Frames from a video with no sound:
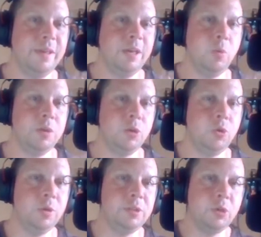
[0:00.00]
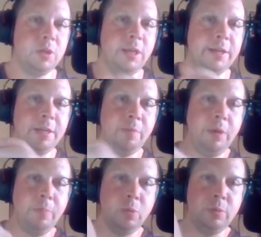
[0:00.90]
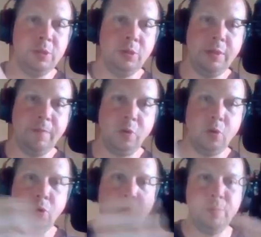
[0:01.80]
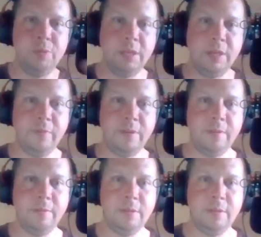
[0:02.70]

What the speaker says: And what they're doing is they're collecting people into different groups and then